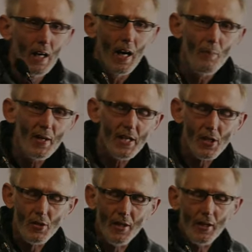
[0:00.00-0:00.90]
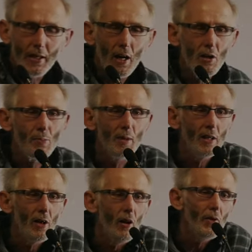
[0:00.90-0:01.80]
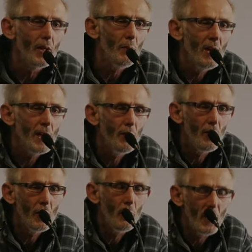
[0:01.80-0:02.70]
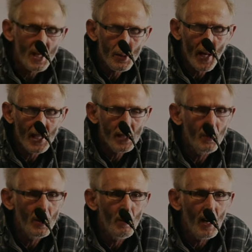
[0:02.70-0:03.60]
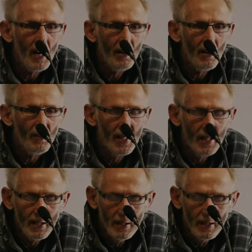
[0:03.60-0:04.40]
a ministry that goes beyond the people that we expect to be part of it.